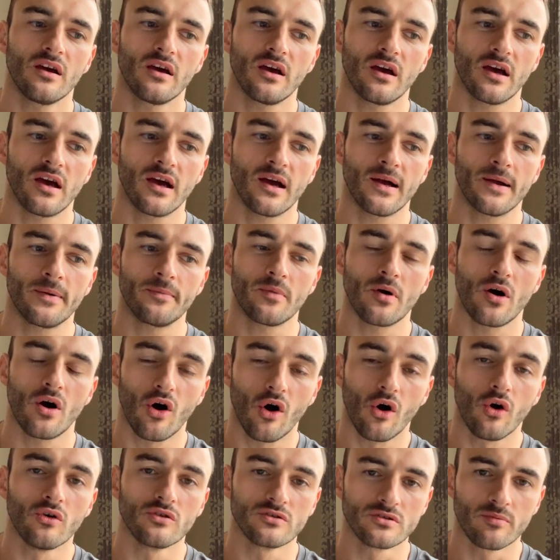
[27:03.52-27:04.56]

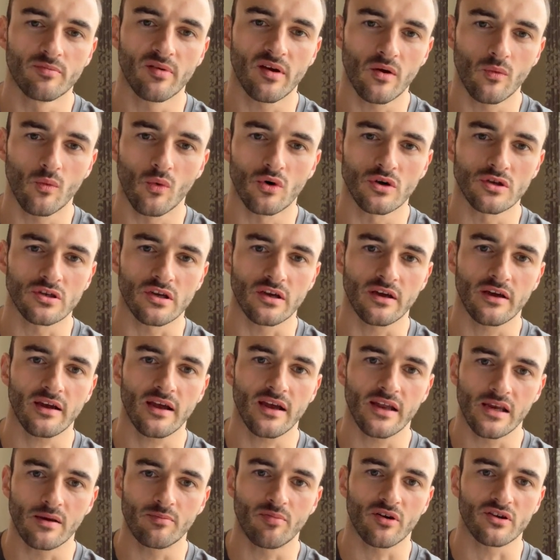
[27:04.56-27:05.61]
hold a bit of water
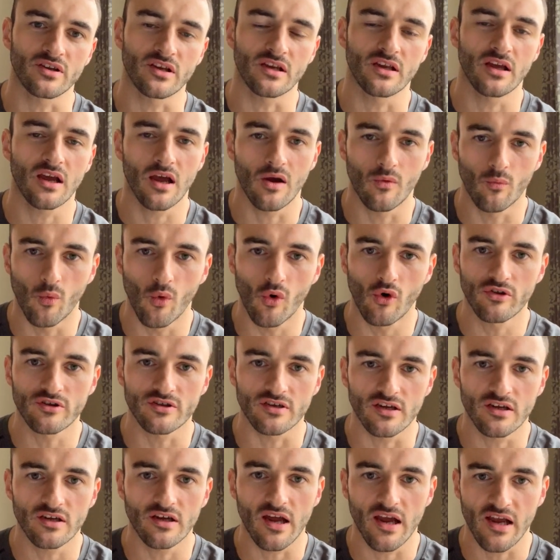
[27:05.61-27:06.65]
in your body. And
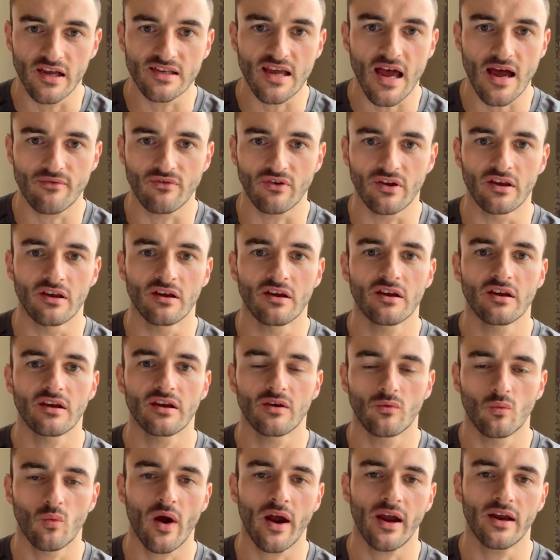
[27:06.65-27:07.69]
water is heavy. It
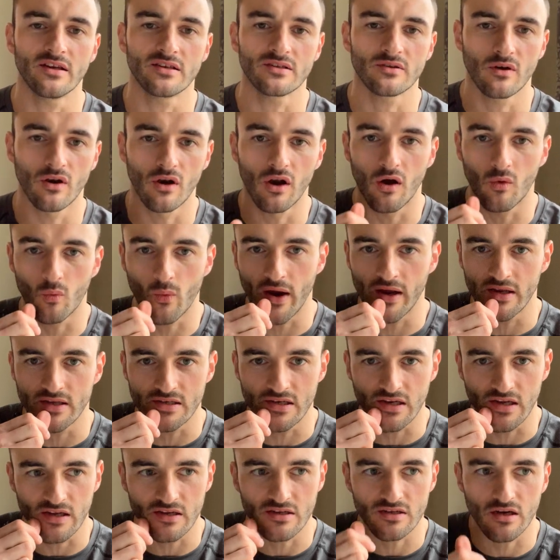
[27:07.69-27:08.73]
weighs a lot of weight,
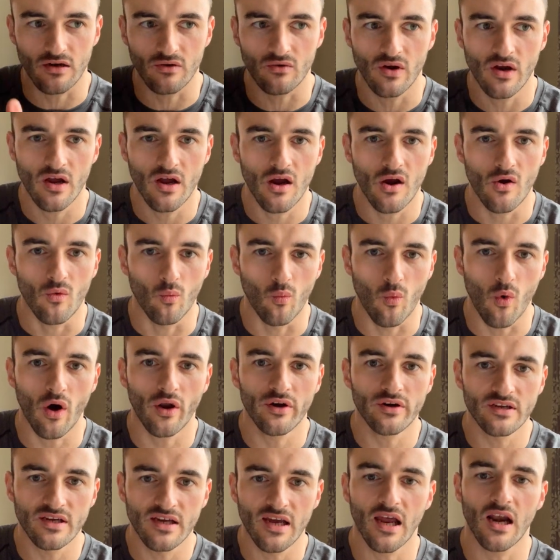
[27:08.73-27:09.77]
doesn't it? So
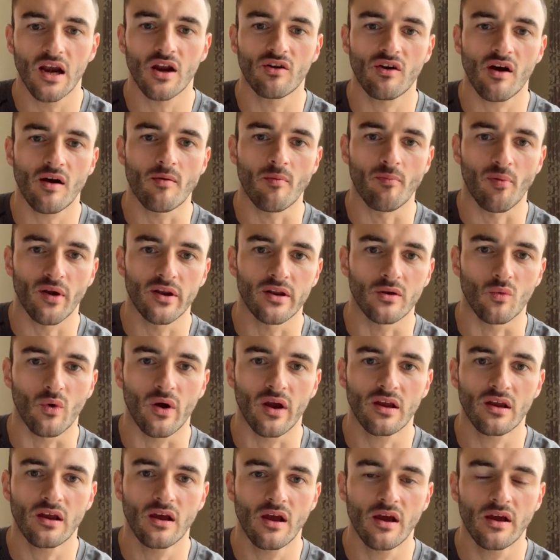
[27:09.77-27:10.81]
1 kilogram of body
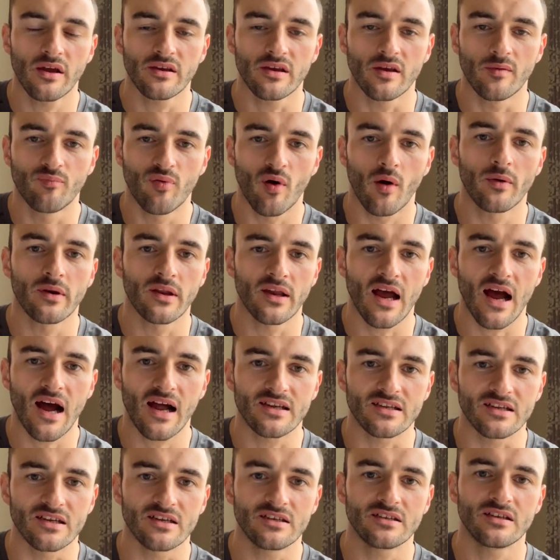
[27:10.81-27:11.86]
weight, you probably
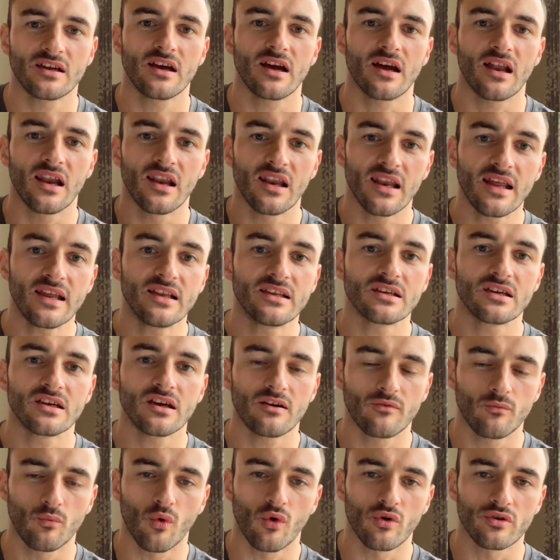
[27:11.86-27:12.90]
added a litre
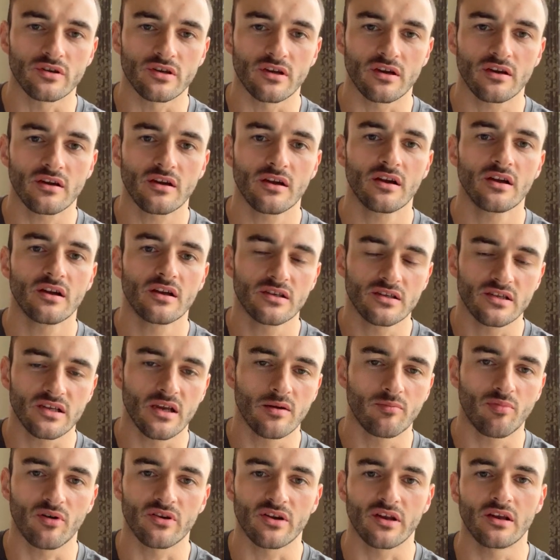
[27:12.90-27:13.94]
of water to
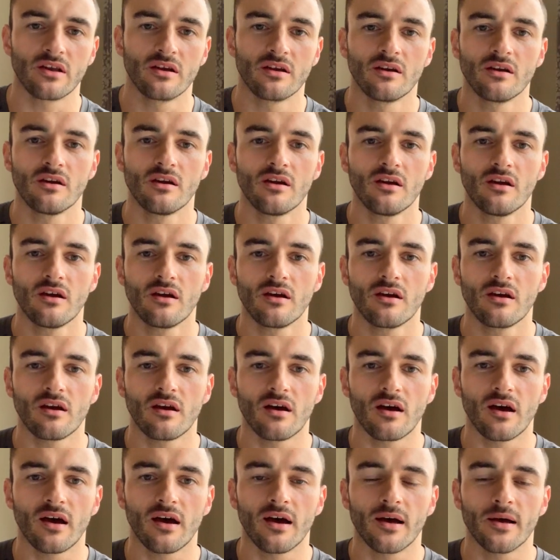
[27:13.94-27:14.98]
your body.
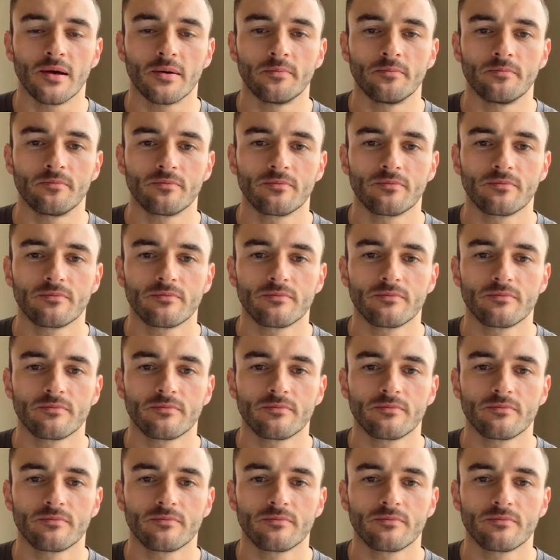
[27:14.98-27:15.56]
And